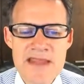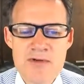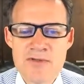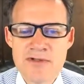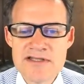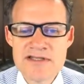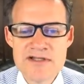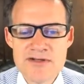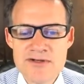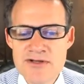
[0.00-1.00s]
will listen
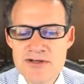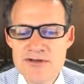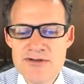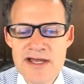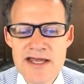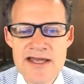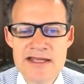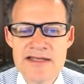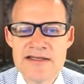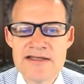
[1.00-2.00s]
to you
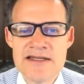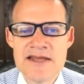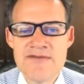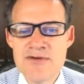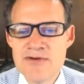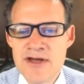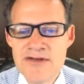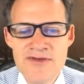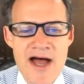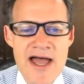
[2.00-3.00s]
and give you
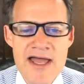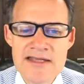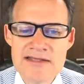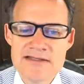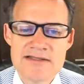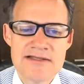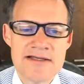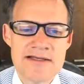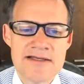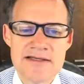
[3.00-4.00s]
advice.
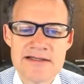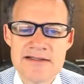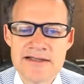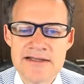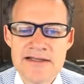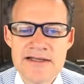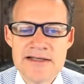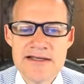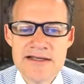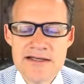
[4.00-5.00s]

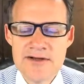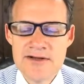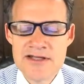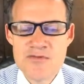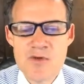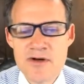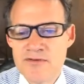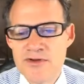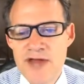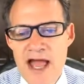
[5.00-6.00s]
It's
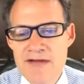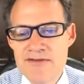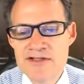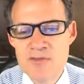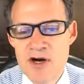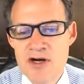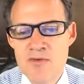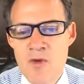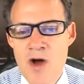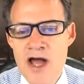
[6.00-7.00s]
wonderful to have a
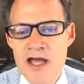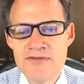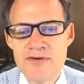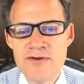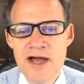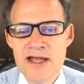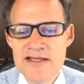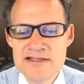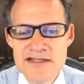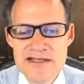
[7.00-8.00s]
smart wife who I can
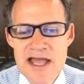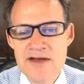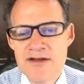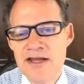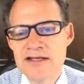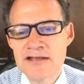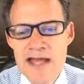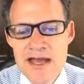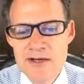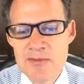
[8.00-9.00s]
sit down and I can
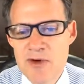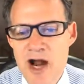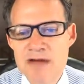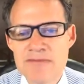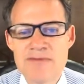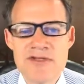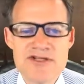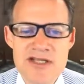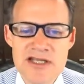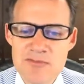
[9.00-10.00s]
lay out a problem and
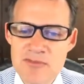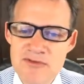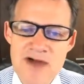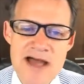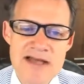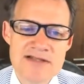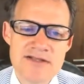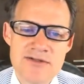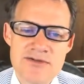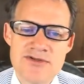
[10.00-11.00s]
she can provide a
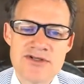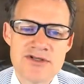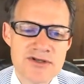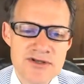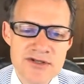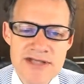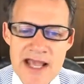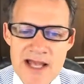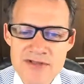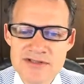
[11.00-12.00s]
solution or good
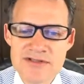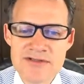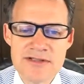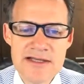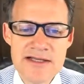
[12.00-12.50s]
counsel.